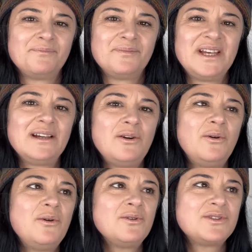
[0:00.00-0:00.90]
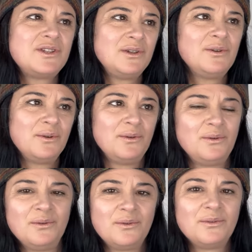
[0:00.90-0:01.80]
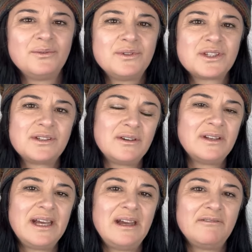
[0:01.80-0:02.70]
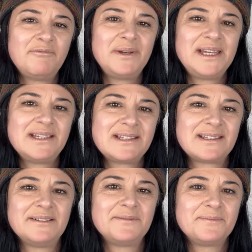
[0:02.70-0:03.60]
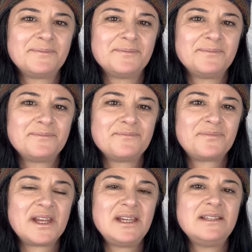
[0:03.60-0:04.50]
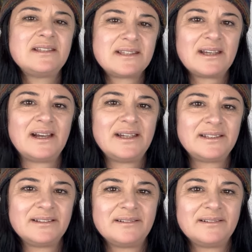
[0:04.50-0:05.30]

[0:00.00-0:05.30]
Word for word: that cause you to not have peace inside.